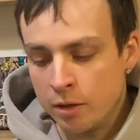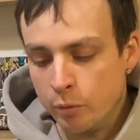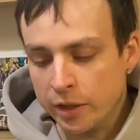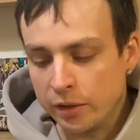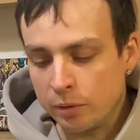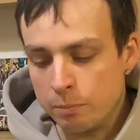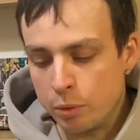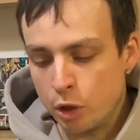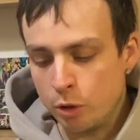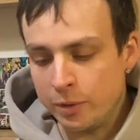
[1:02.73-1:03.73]
we get some
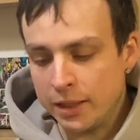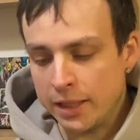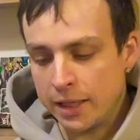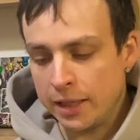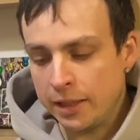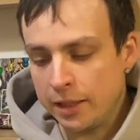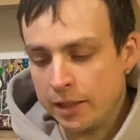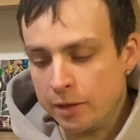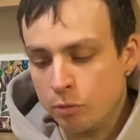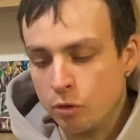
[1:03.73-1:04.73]
Burmy candy, and
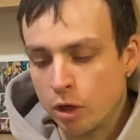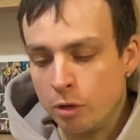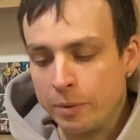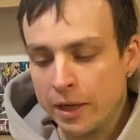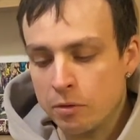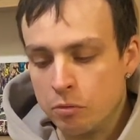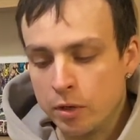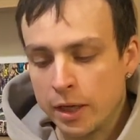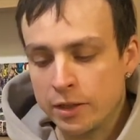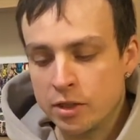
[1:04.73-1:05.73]
then we'll go back and we'll
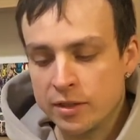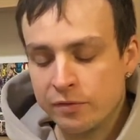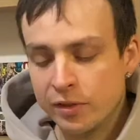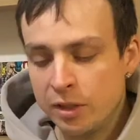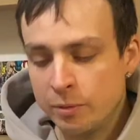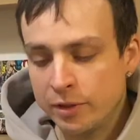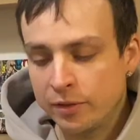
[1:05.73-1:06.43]
catch this Feebas.